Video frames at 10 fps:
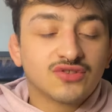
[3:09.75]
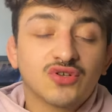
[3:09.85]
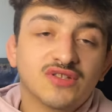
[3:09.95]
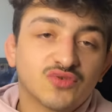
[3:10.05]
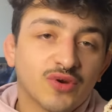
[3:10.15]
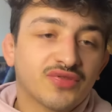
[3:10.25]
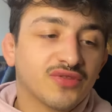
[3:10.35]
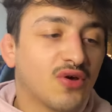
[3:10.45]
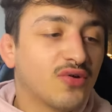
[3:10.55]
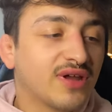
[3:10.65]
So it's worth
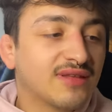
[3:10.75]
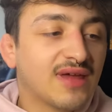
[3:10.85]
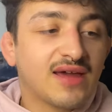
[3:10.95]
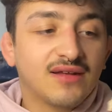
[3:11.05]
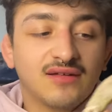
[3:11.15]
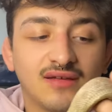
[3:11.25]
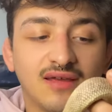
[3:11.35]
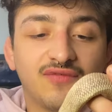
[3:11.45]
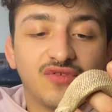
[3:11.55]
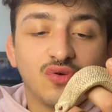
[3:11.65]
noting that
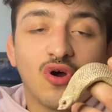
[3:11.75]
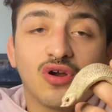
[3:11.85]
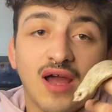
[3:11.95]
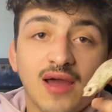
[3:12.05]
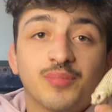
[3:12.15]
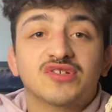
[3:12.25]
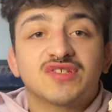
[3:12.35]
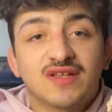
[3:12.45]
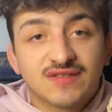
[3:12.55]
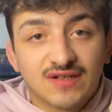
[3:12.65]
if you are
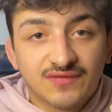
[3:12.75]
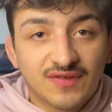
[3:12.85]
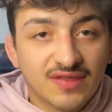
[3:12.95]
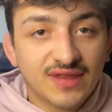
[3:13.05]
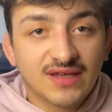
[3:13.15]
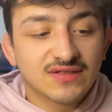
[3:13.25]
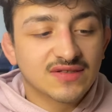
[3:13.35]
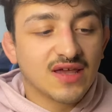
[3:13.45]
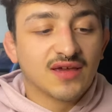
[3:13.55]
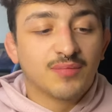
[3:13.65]
hypersensitive to things
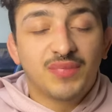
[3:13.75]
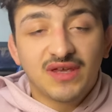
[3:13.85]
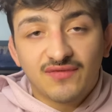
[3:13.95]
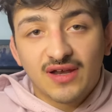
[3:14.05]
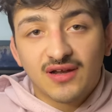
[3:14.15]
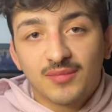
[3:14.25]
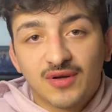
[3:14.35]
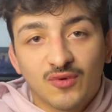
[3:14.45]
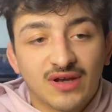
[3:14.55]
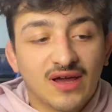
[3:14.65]
like bee venom
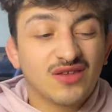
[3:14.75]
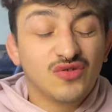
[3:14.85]
and whatnot,